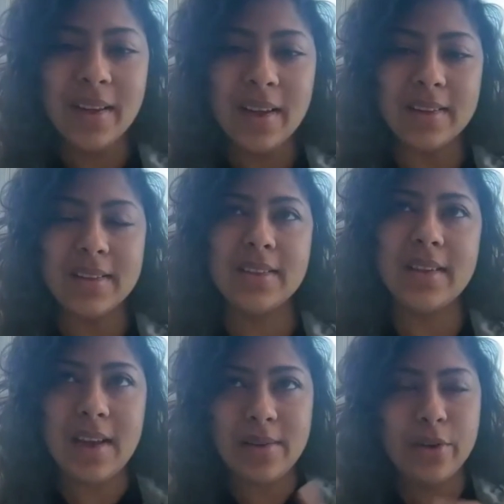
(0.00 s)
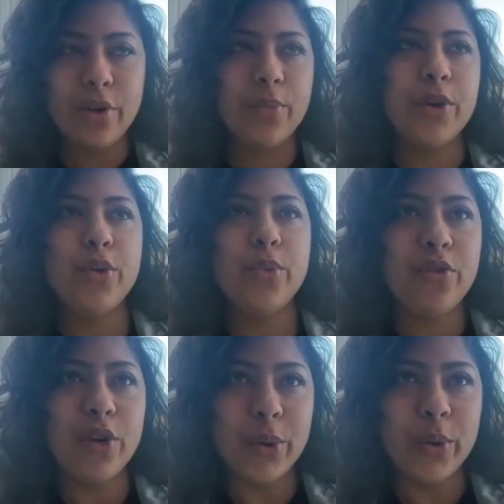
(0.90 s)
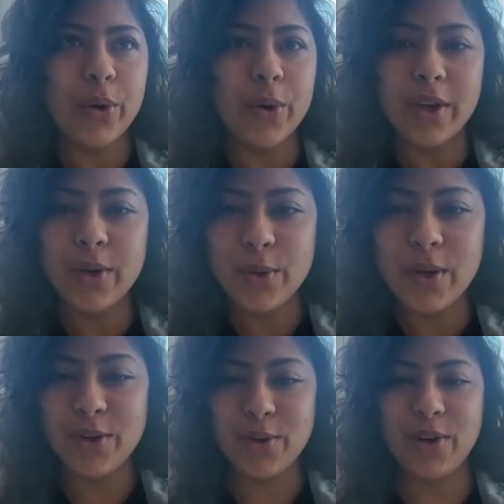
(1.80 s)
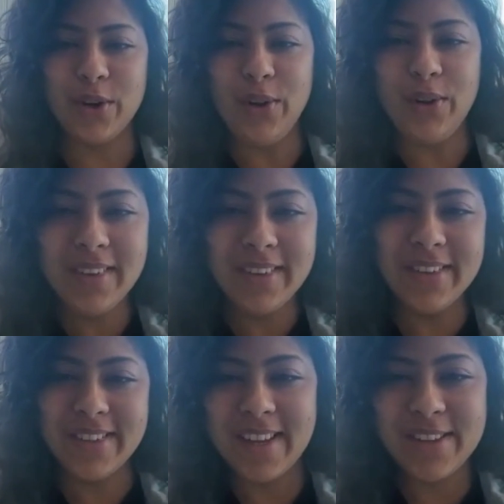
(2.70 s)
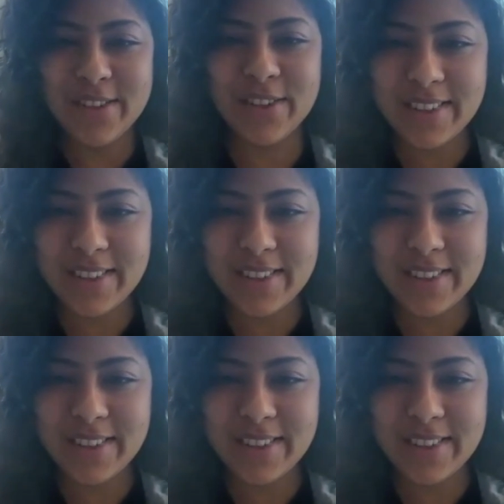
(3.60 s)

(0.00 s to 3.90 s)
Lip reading: And I interrupted you before you were going into internal disasters.